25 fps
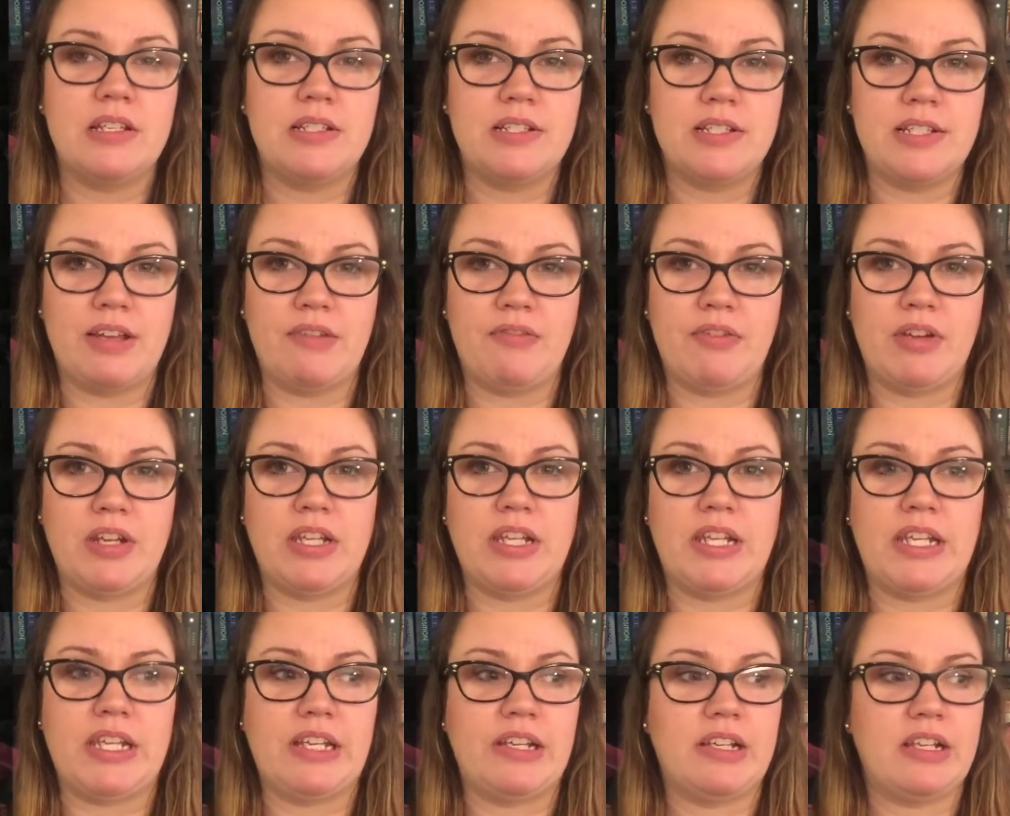
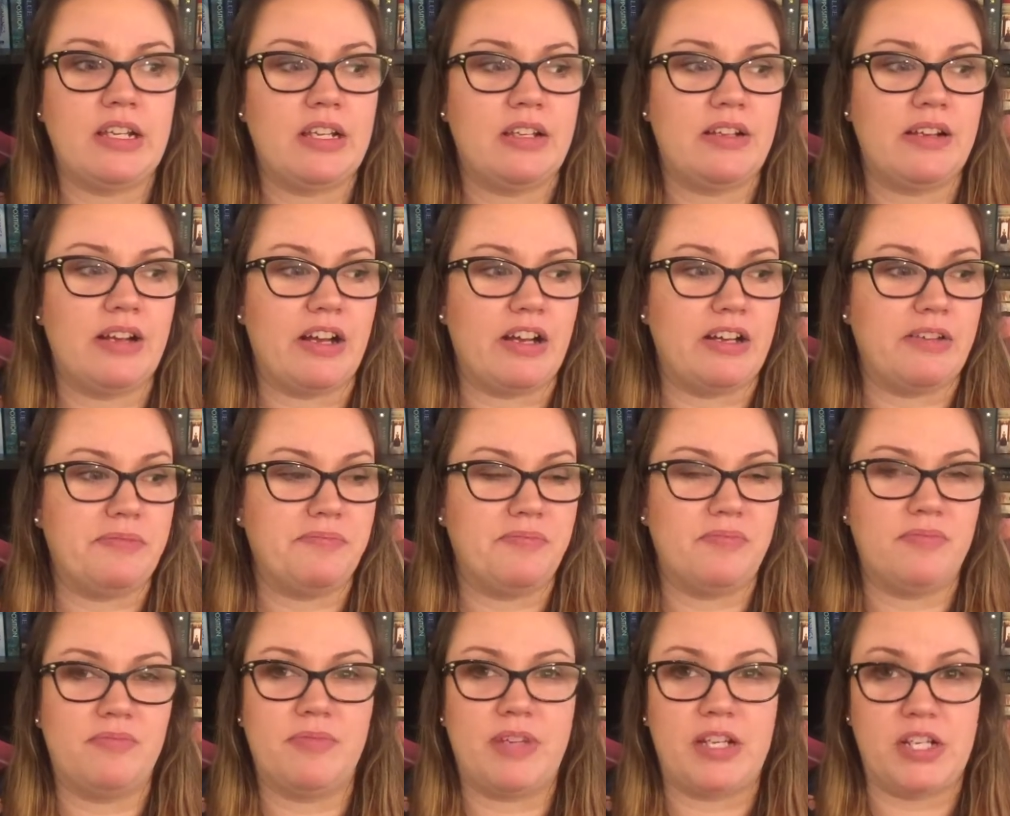definitely
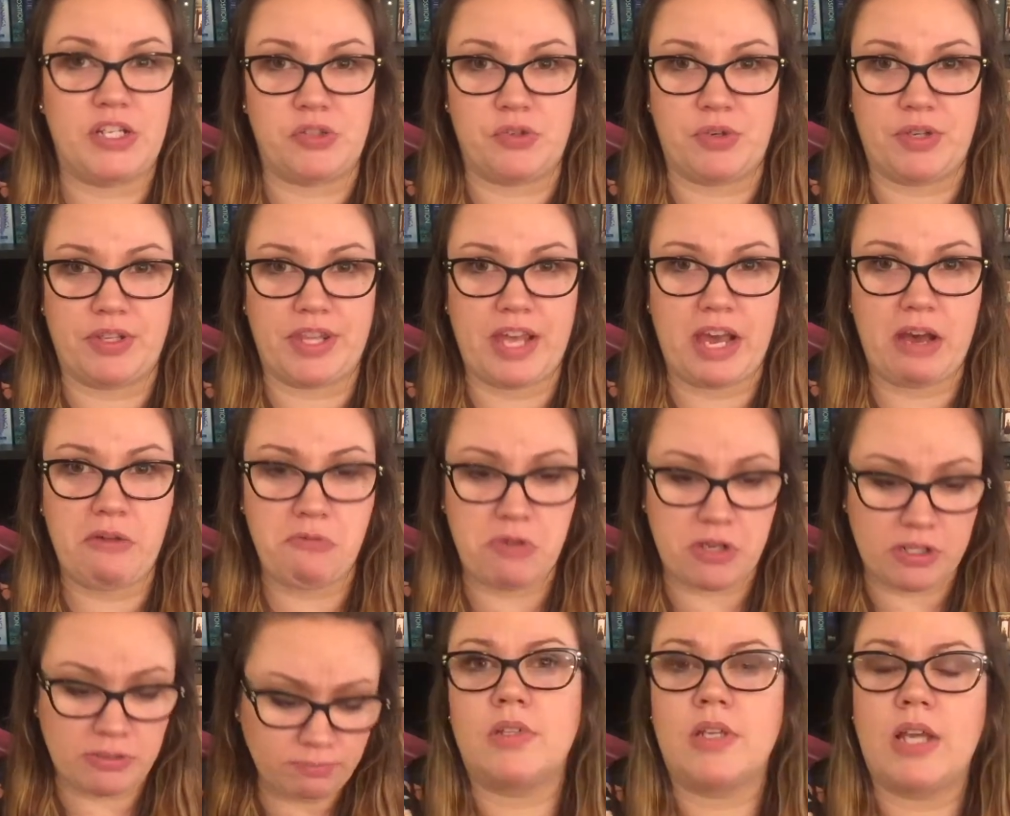um, enjoyed that
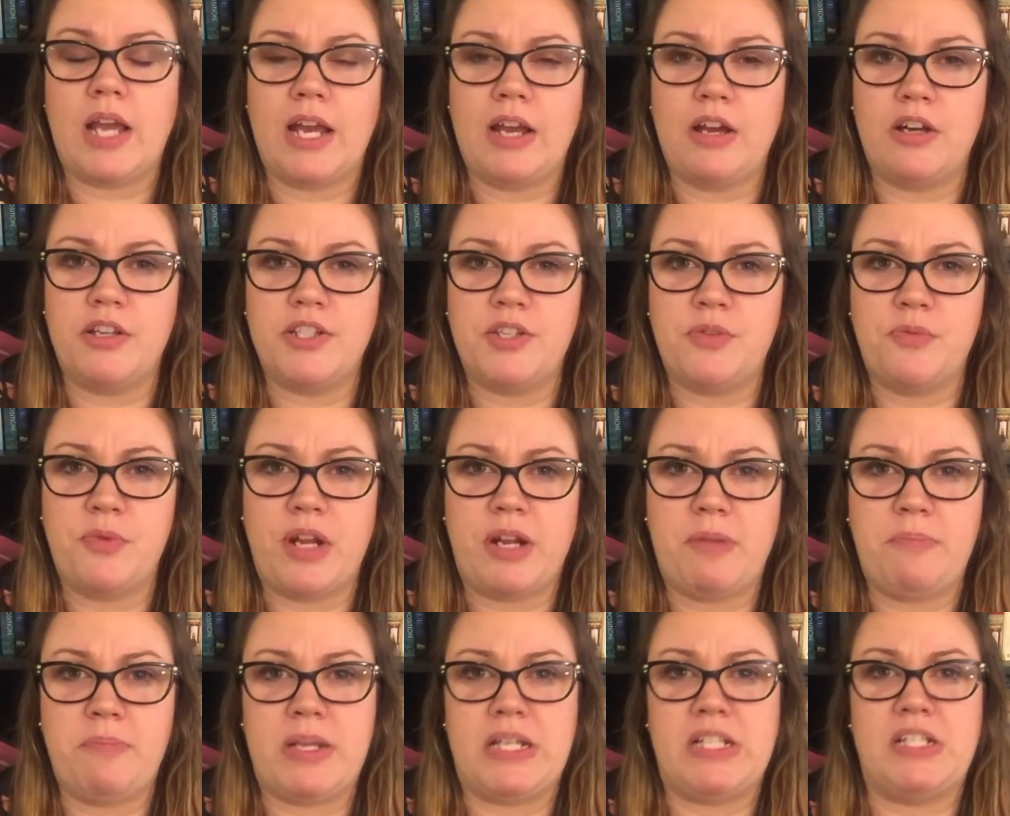one. I also want to